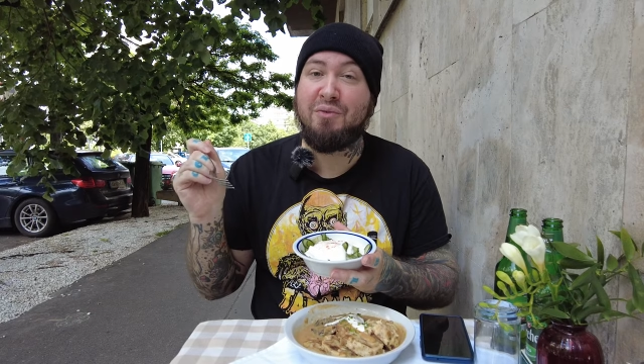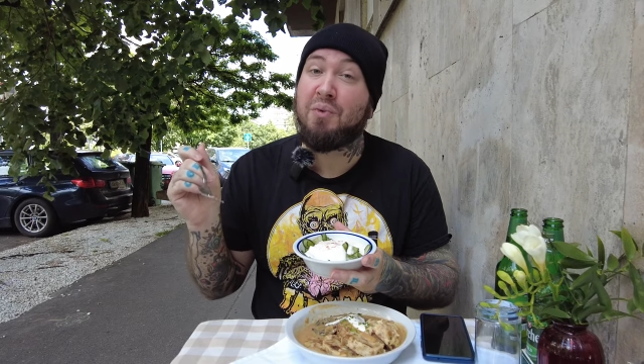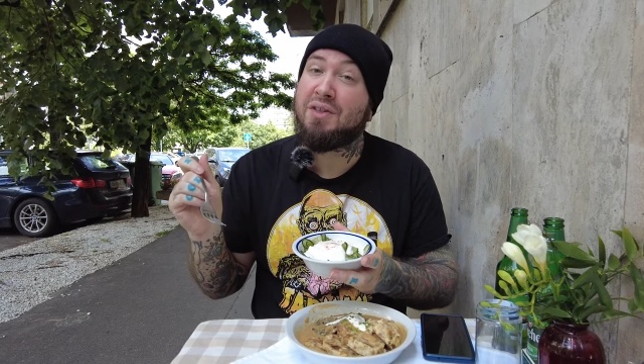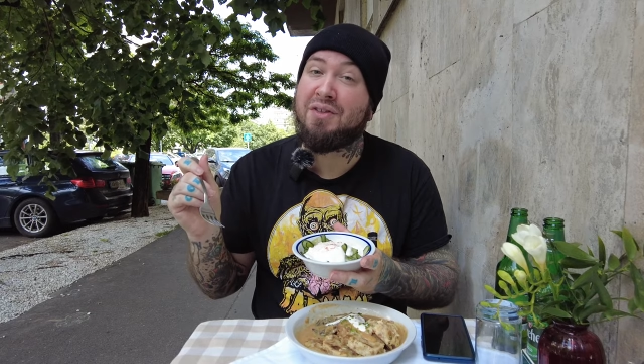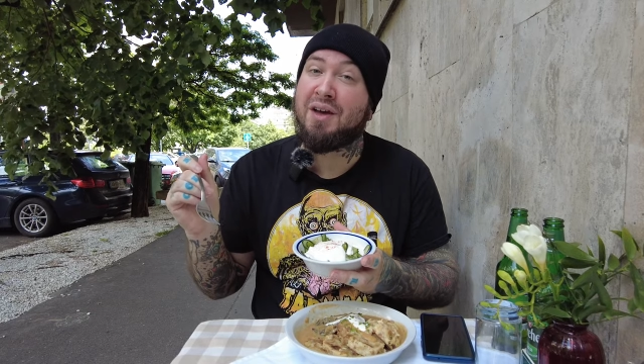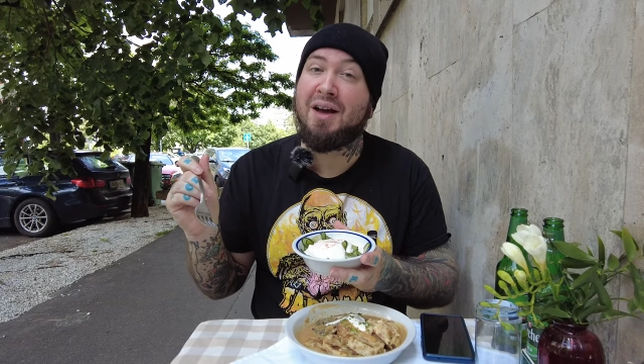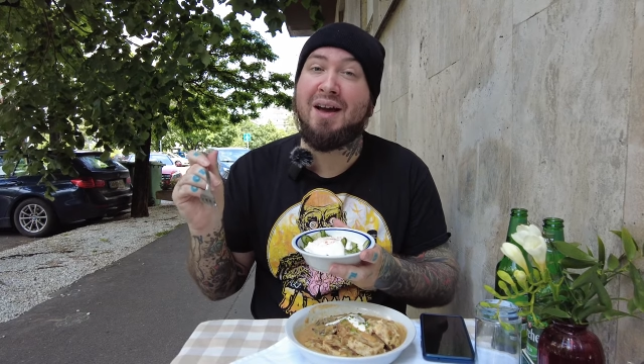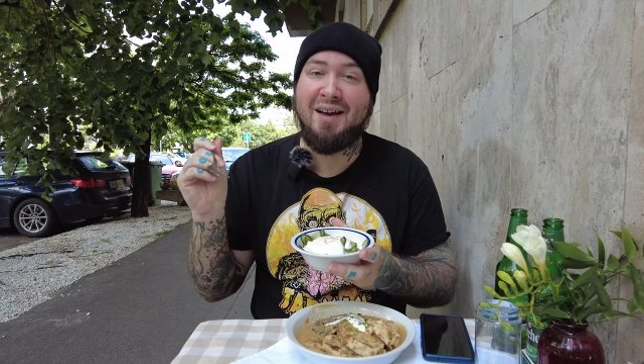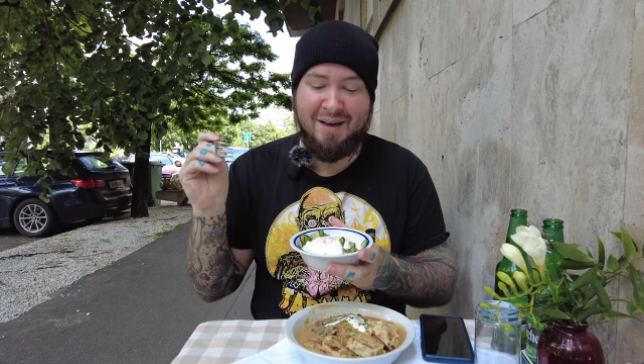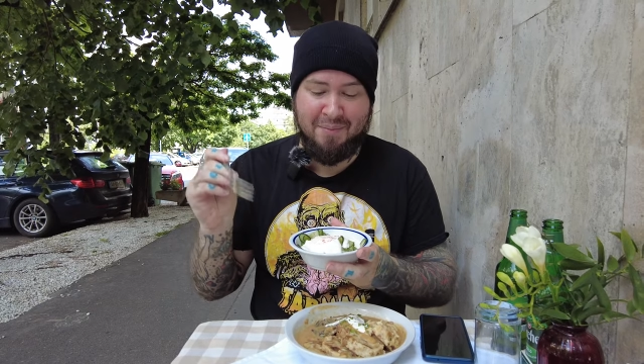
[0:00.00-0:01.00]
it with
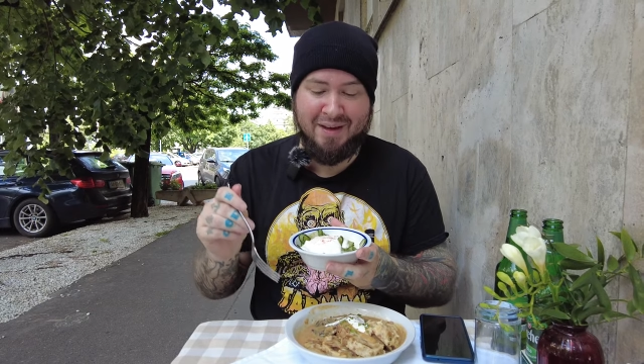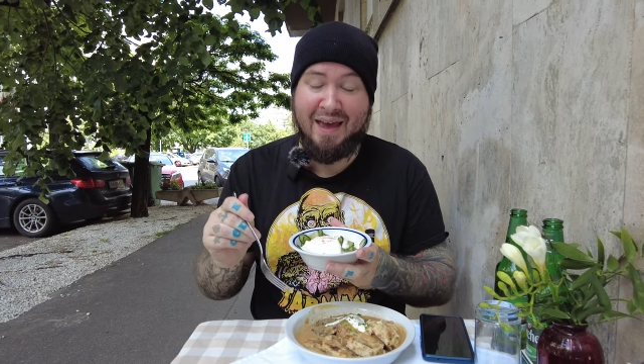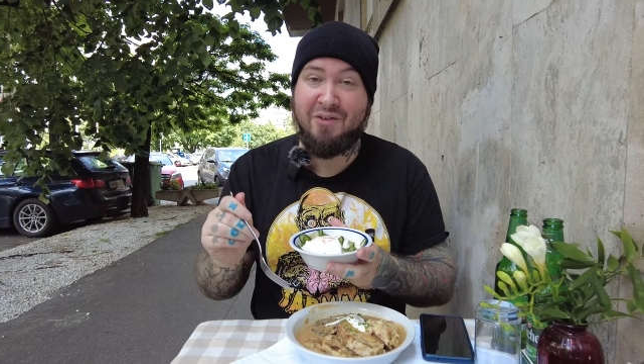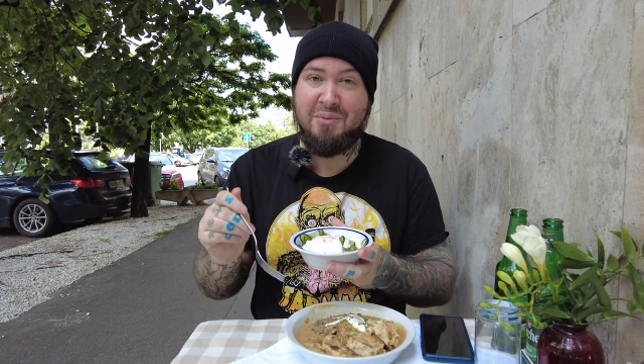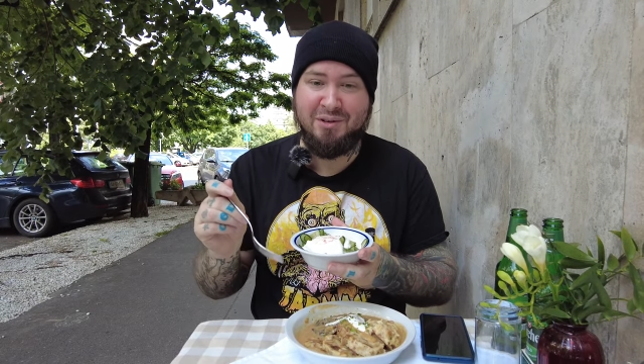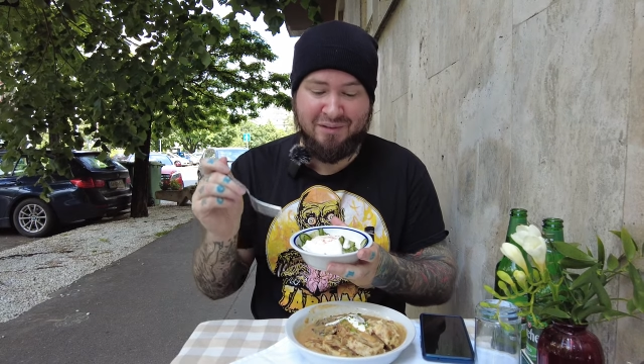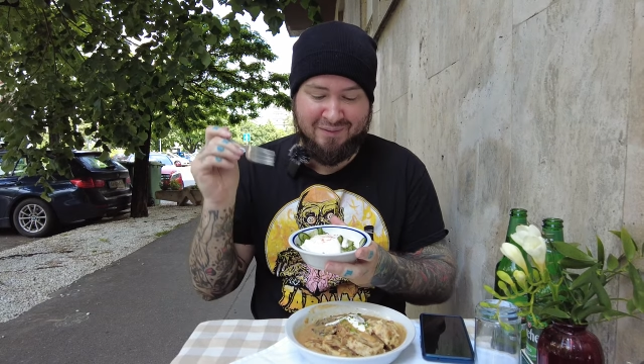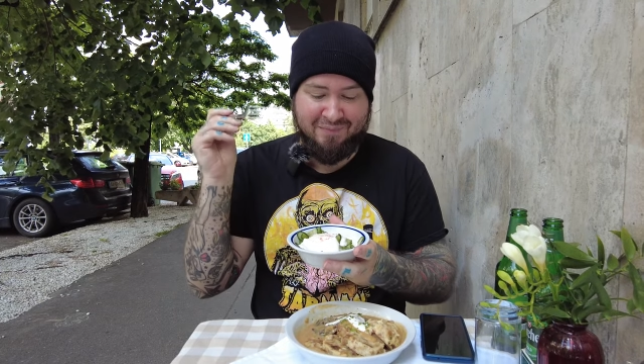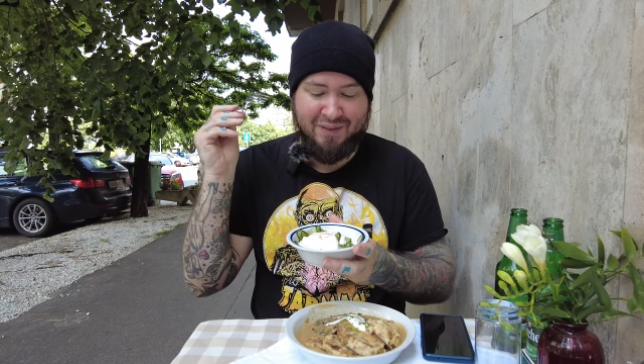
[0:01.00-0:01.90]
a big heavy meal.